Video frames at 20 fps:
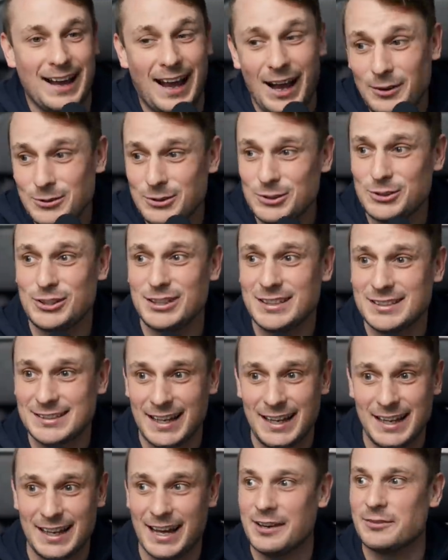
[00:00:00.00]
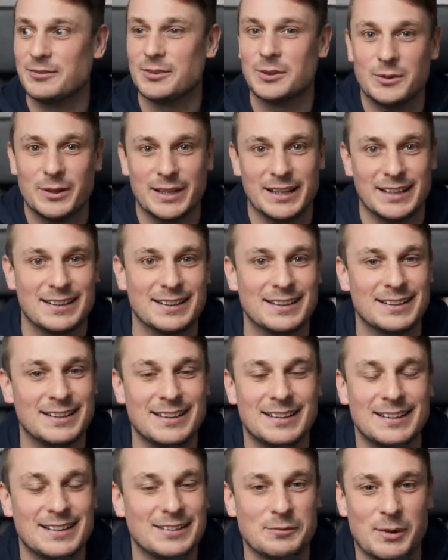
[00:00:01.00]
how does she say it every week?
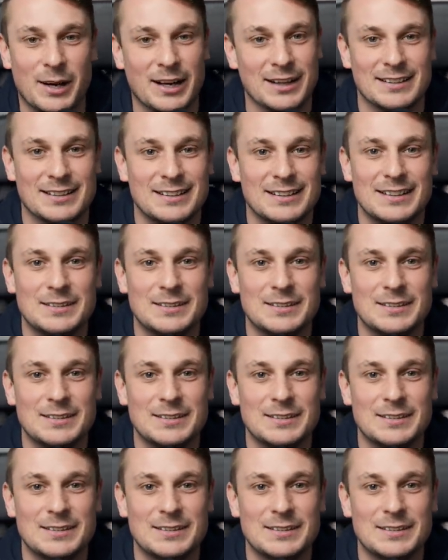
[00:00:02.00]
Man.